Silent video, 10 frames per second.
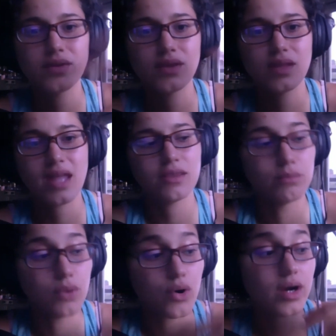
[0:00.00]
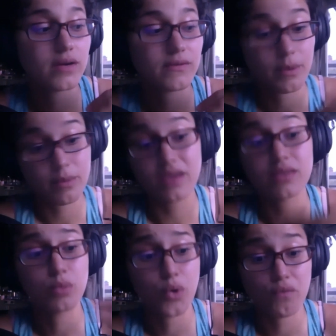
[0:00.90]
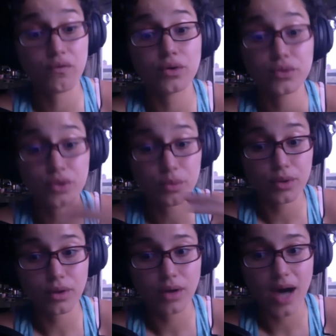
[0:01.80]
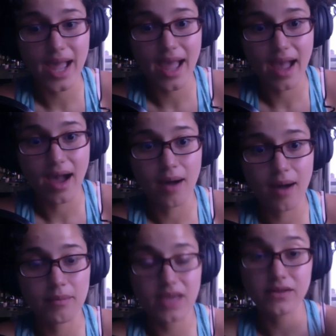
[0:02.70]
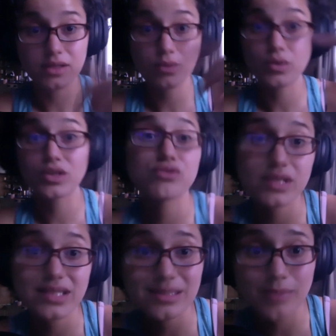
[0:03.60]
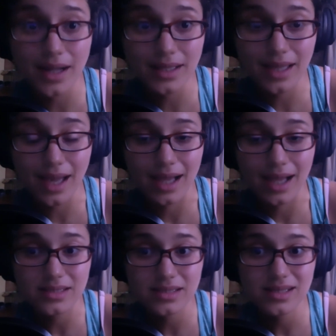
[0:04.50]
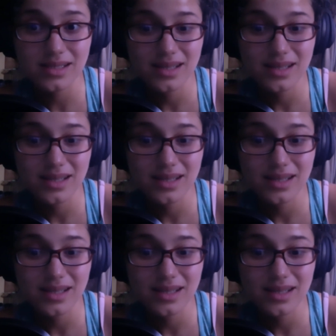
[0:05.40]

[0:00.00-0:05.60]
And the more, for me, the more vulnerable I am, even with doing this podcast